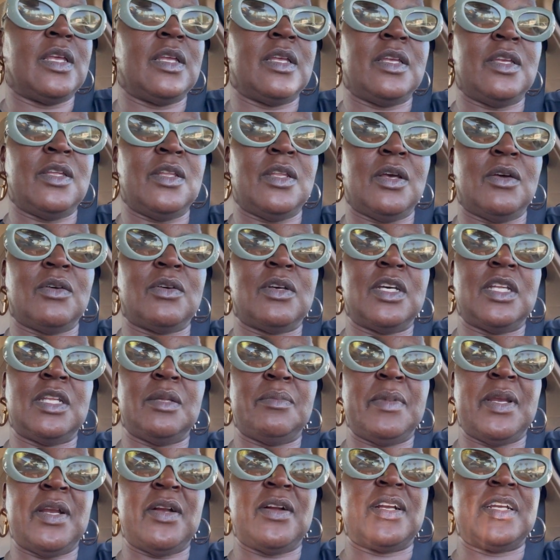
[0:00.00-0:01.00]
you know, Good
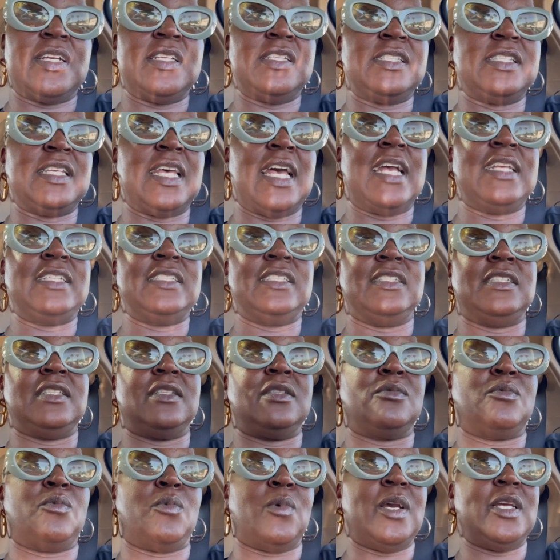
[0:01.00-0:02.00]
American sizes is
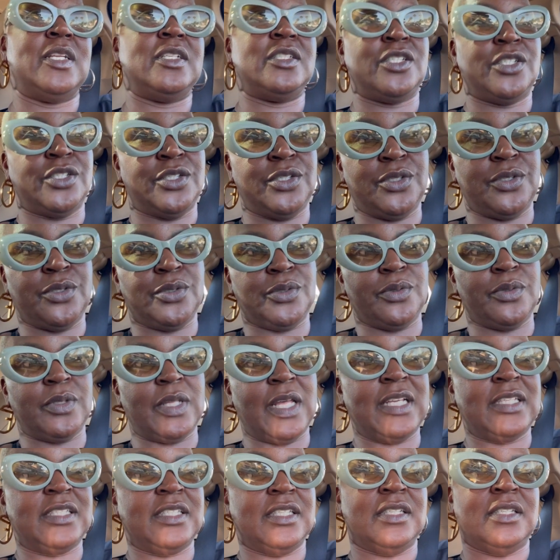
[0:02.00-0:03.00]
1-2.
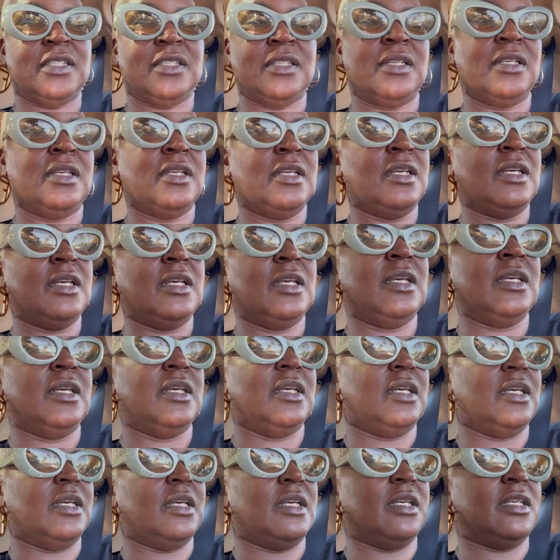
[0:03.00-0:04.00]
That's a
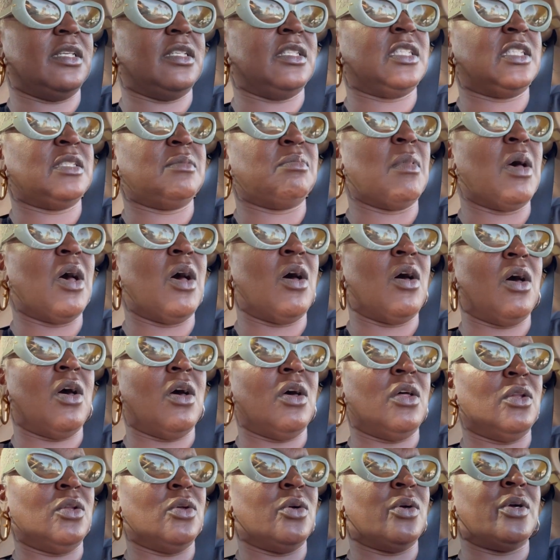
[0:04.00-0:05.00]

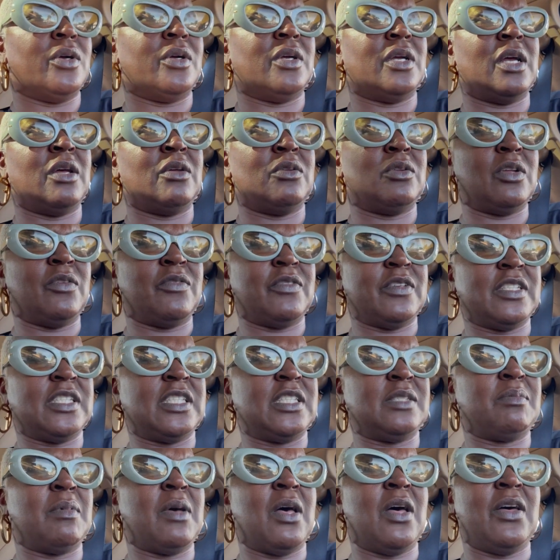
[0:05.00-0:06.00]
small, or I don't know if it's
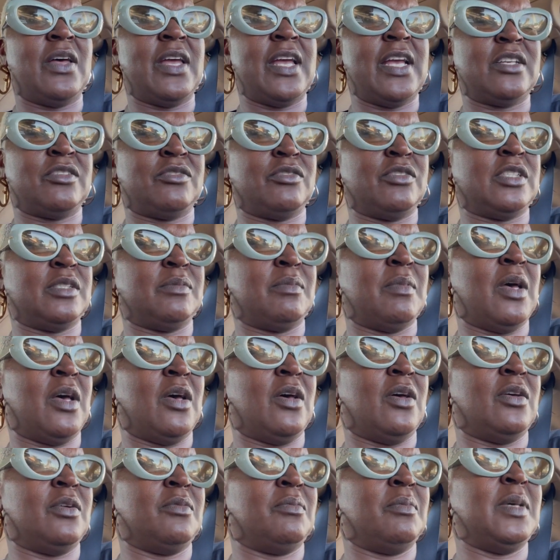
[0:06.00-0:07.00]
small, extra
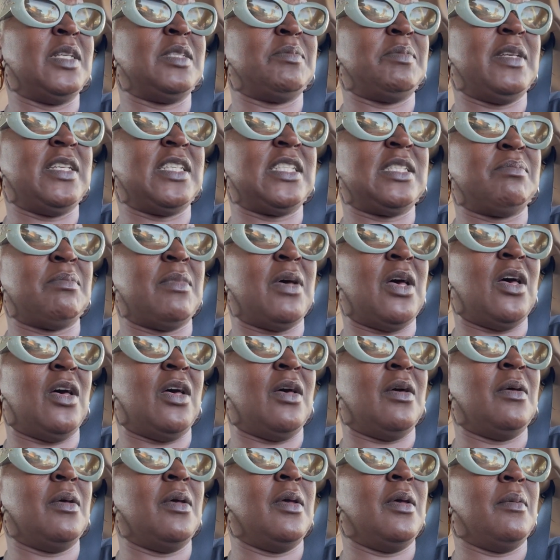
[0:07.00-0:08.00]
small, must be a
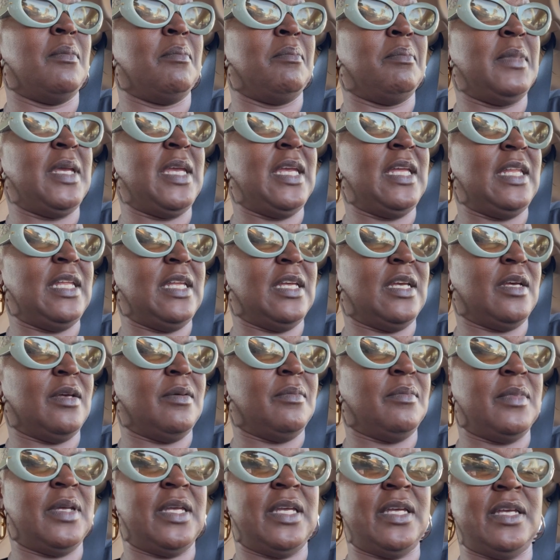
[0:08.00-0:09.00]
small.
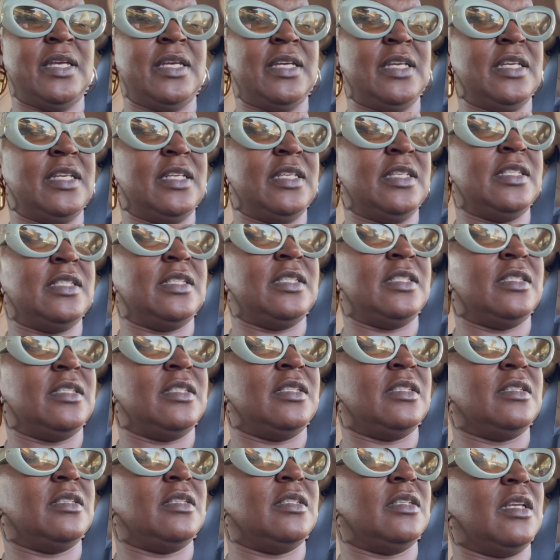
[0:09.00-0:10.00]
Medium is
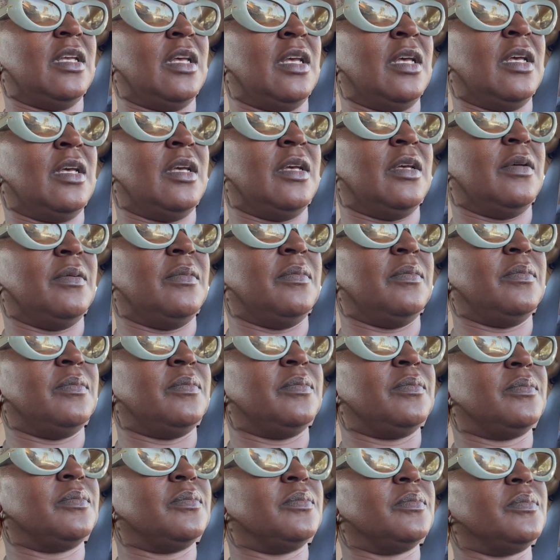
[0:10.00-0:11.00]

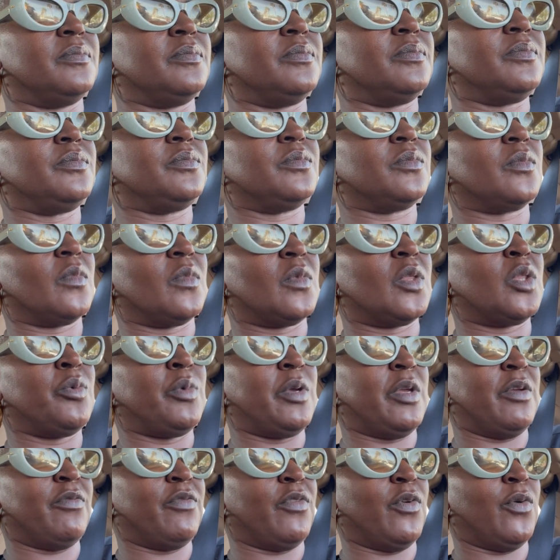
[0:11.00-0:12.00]

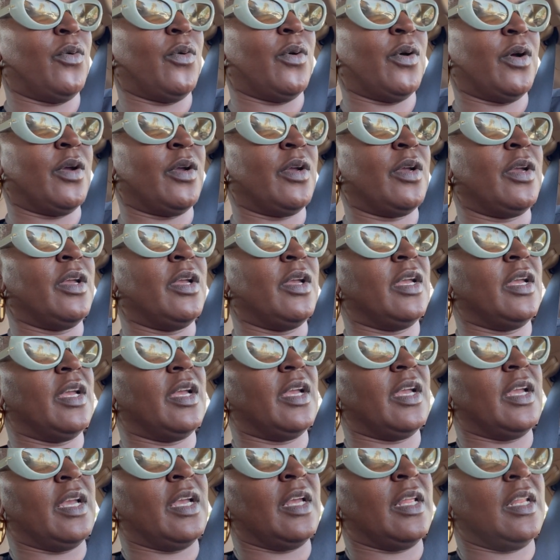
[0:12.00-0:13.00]
3-4,
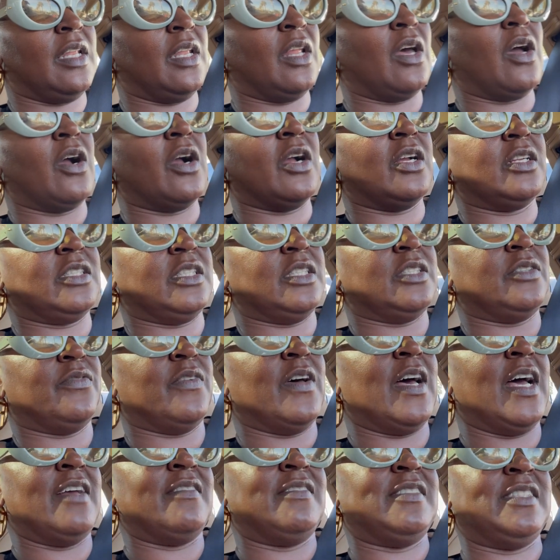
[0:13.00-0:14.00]
and large is
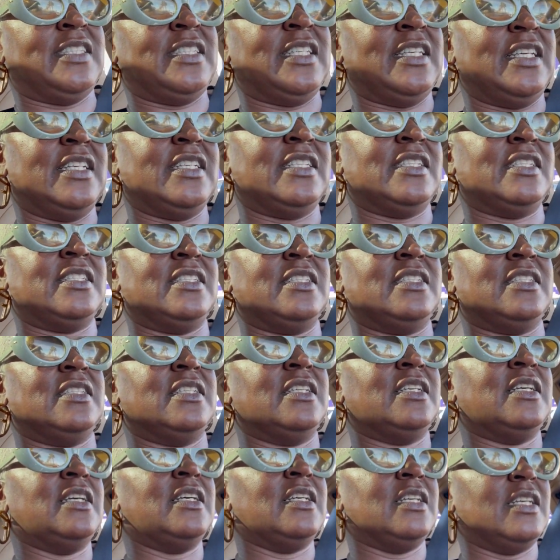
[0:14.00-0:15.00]
5-6,
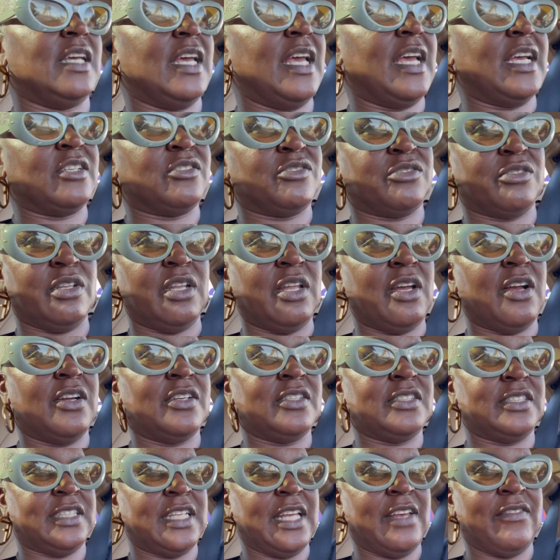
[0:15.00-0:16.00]
extra
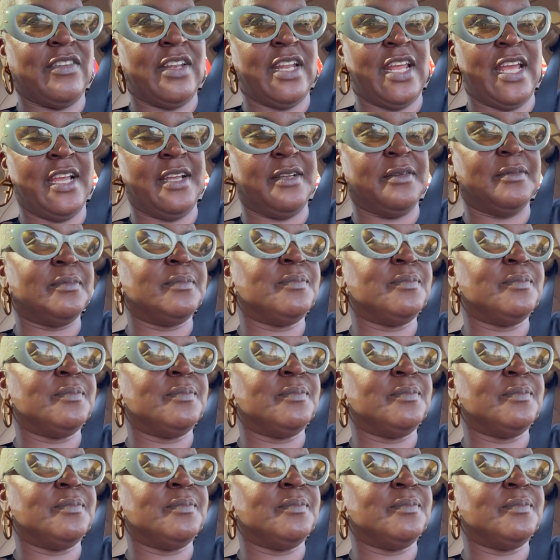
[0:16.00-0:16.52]
large 7-8.